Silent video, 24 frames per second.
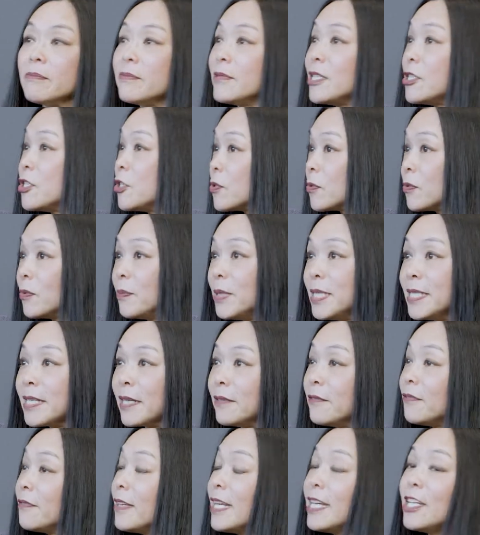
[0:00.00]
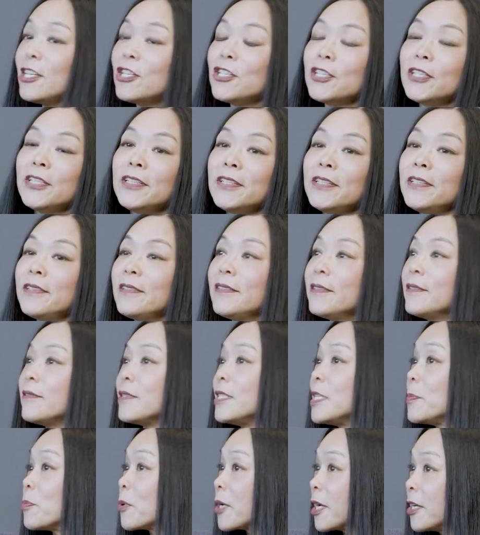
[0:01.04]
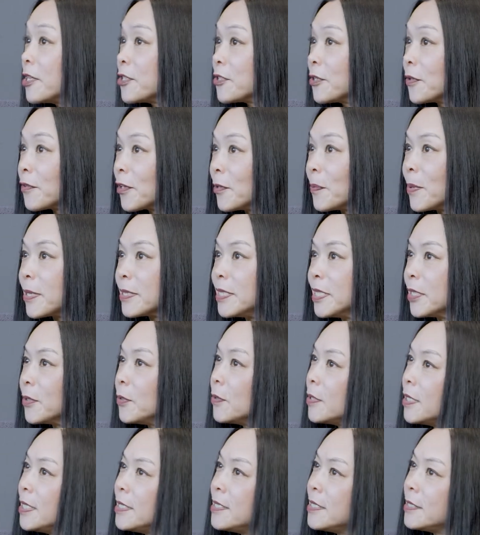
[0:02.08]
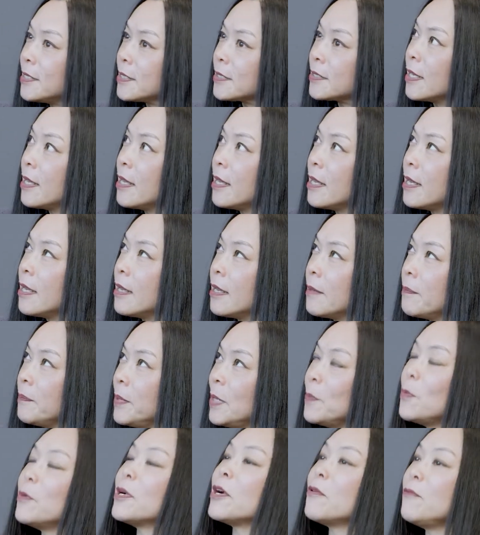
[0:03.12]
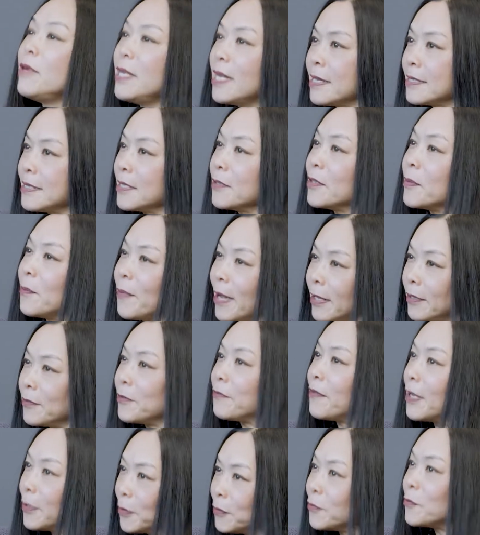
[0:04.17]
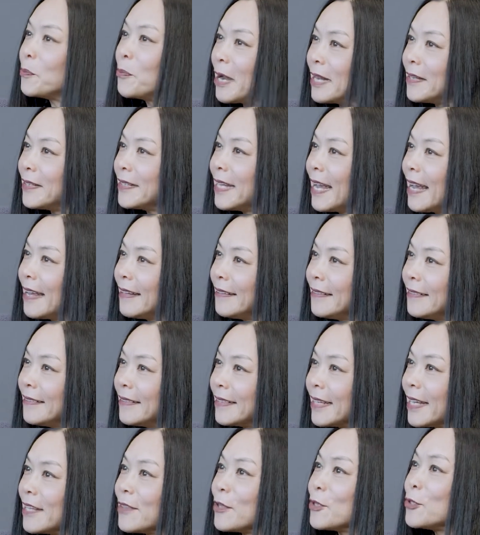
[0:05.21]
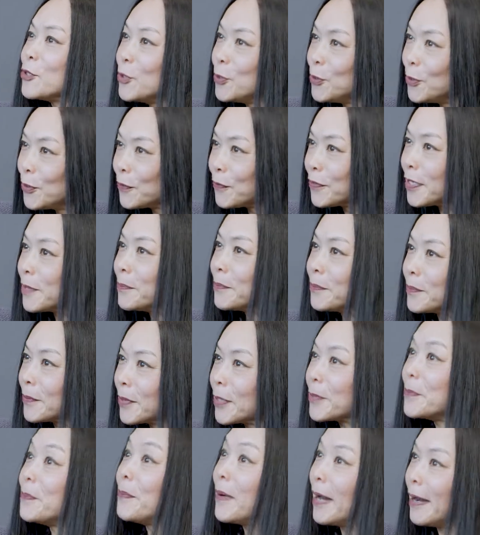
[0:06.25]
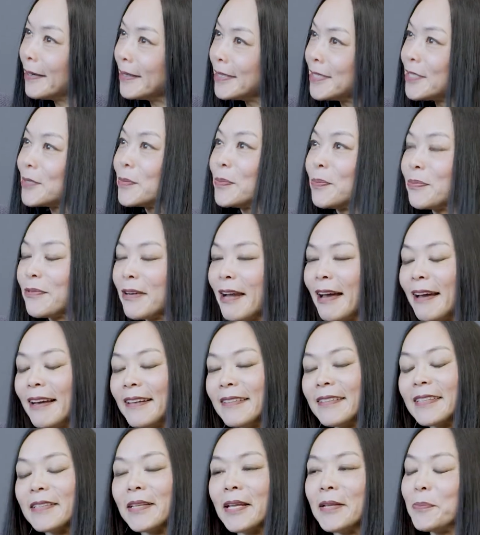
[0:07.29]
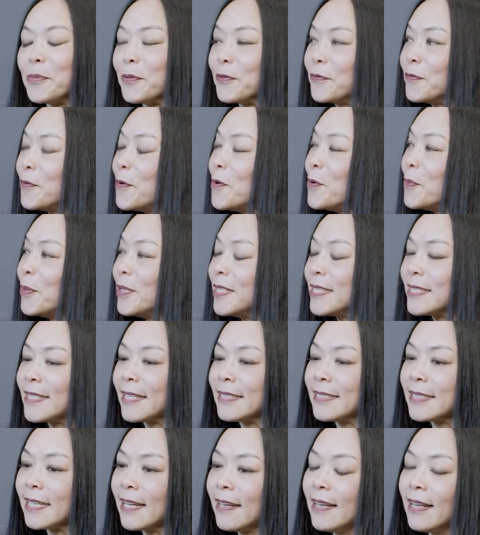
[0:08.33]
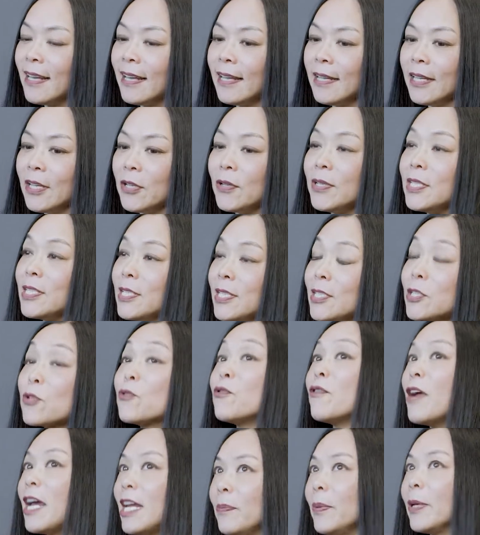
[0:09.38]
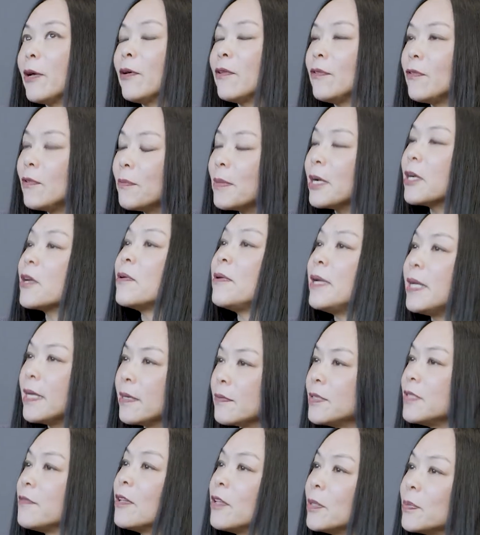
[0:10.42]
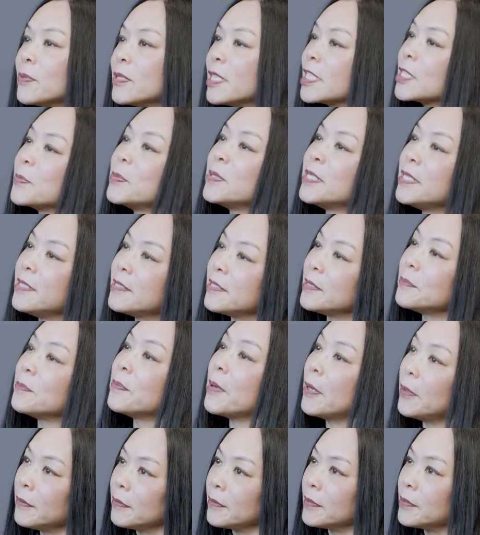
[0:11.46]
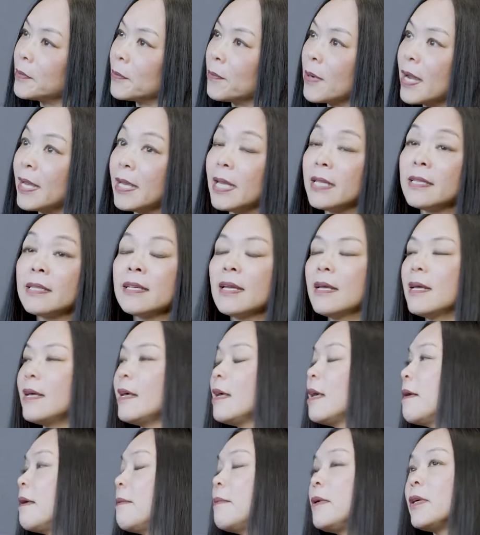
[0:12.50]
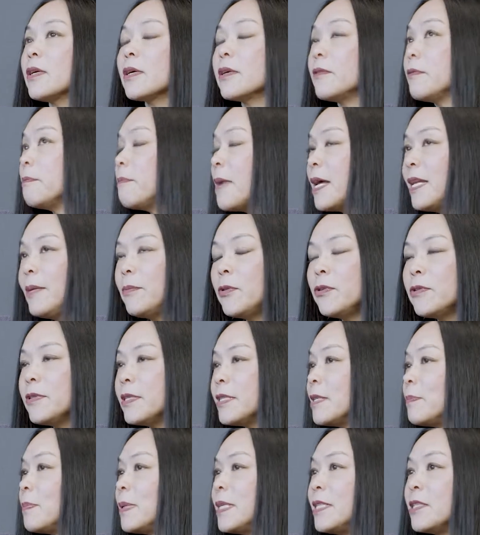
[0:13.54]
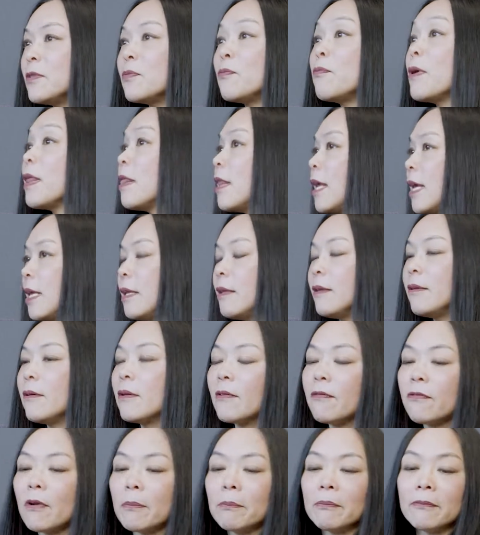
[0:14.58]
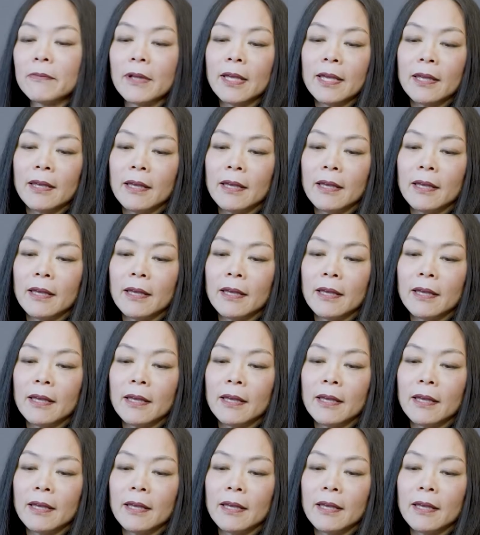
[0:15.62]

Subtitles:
digital media inflation, the deprecation of third-party cookies, people are realizing the value of brand again, and the two of them combined, brand and performance. And it's great because through my career I've developed an expertise in both in a way, and kind of many more disciplines within. From